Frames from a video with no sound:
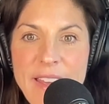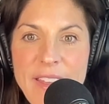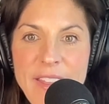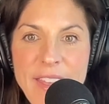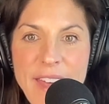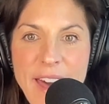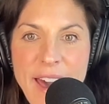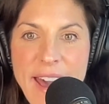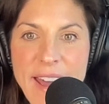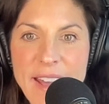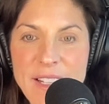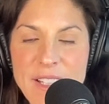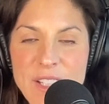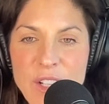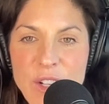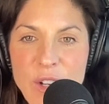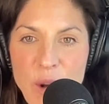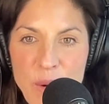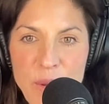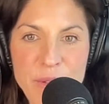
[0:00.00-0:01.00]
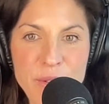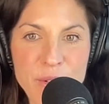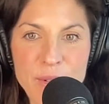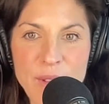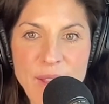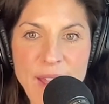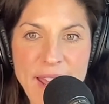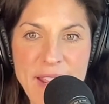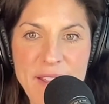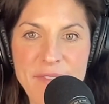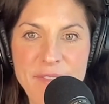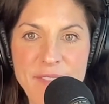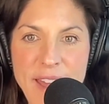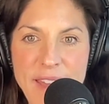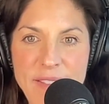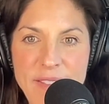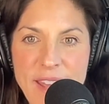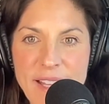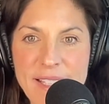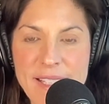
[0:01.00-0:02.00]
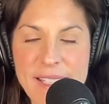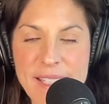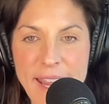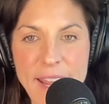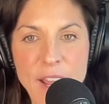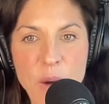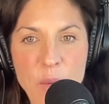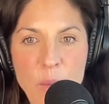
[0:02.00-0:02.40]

that go through life and they stay